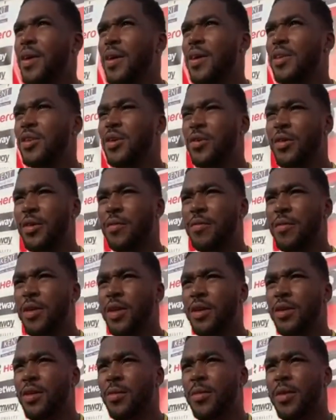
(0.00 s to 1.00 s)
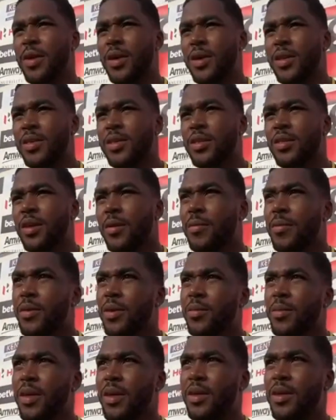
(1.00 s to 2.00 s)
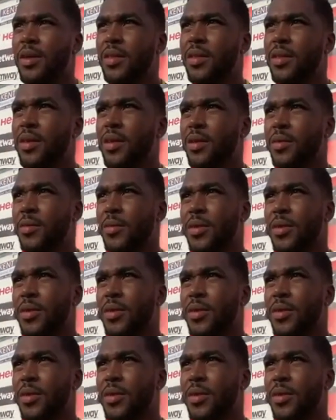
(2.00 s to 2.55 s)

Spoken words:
It's a great feeling coming against a top team like India.